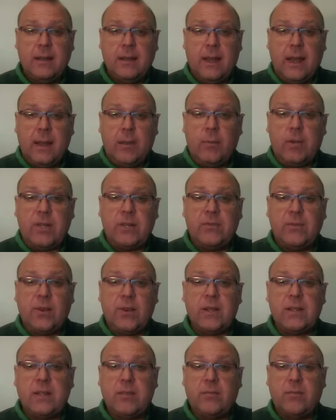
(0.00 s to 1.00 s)
it was for
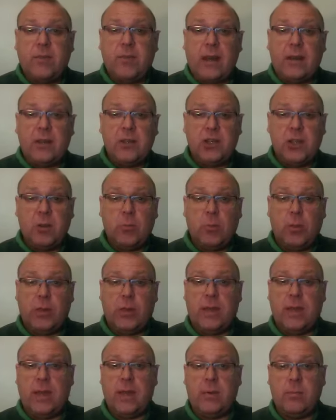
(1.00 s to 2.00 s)
us to fellowship with
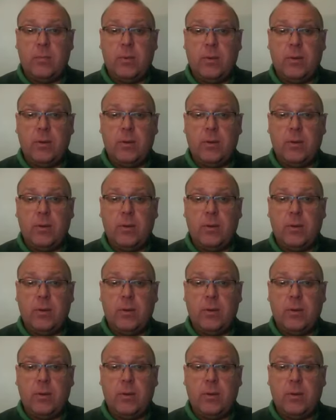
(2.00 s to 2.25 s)
him.